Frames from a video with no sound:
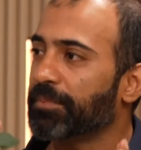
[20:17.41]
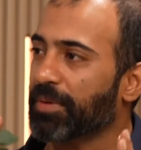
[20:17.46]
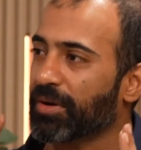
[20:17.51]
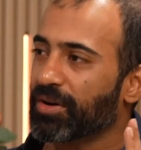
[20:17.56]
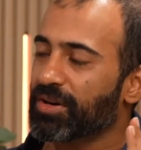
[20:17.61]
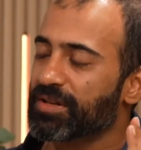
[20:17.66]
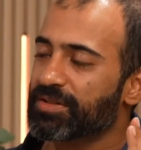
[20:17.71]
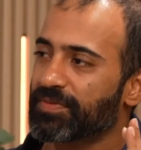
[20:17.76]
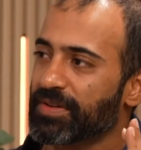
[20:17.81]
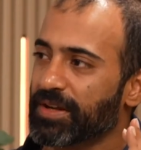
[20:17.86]

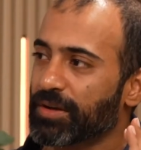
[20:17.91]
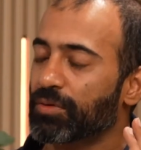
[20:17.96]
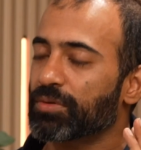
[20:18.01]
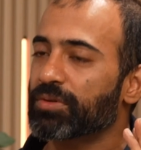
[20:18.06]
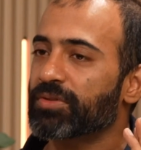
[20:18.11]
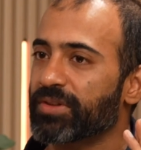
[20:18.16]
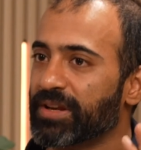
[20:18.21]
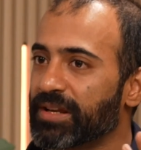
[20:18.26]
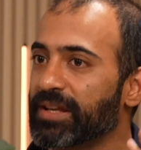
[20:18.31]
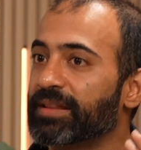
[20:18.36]
because we
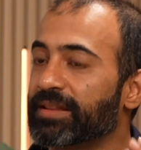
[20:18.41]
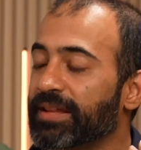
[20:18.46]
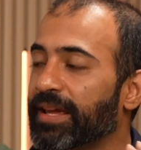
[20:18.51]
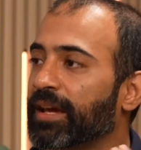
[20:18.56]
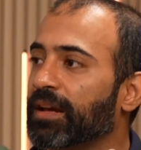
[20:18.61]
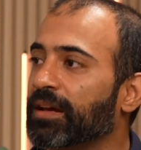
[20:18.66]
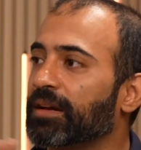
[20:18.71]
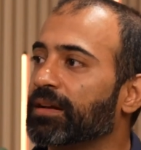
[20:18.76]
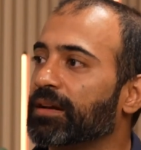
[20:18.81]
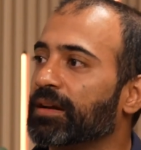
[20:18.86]
don't really
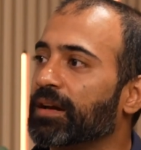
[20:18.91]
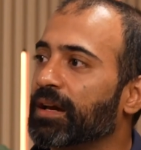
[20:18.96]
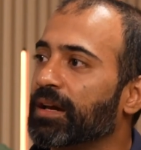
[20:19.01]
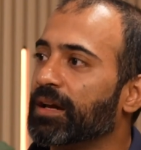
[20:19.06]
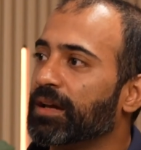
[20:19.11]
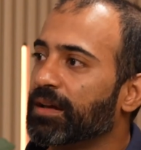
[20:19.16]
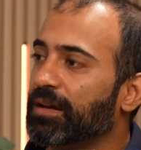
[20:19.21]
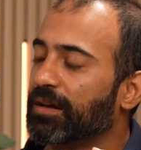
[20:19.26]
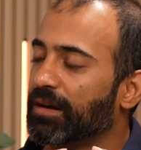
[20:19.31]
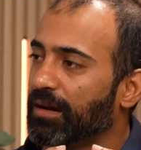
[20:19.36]
think,
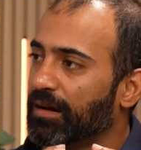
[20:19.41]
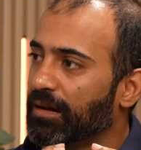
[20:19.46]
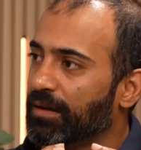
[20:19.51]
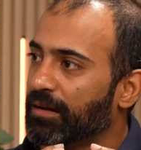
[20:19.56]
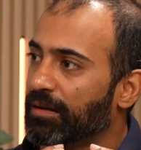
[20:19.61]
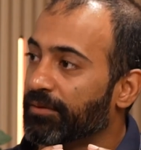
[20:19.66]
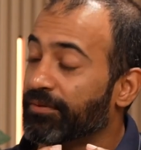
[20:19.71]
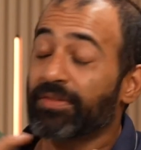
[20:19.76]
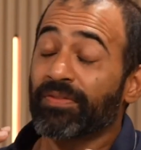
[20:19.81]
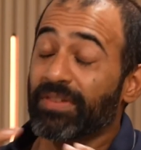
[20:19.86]

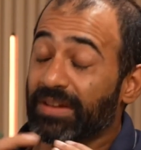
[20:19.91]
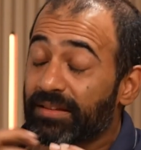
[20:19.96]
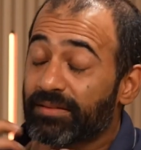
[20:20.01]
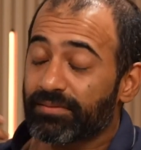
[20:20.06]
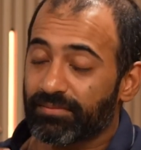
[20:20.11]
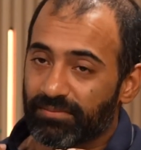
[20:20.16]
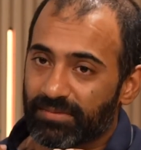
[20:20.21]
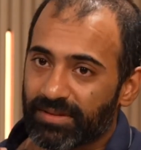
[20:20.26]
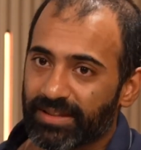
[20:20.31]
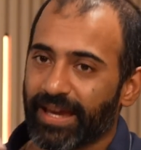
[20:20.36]
we
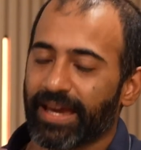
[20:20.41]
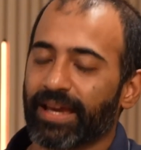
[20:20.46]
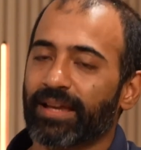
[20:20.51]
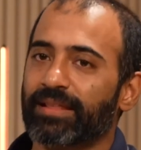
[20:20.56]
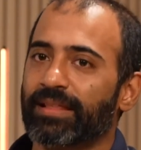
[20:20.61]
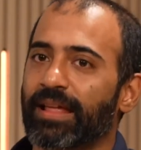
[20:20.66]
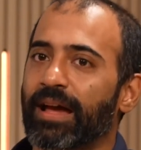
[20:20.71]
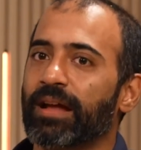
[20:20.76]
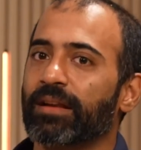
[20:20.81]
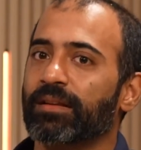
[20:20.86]

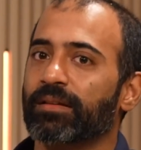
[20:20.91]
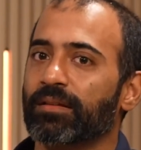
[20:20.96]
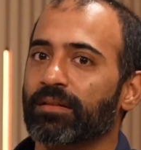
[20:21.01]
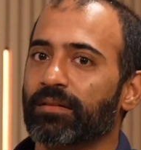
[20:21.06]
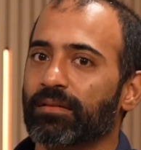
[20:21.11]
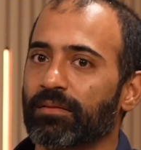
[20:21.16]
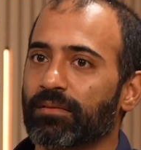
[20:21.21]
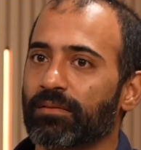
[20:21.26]
think that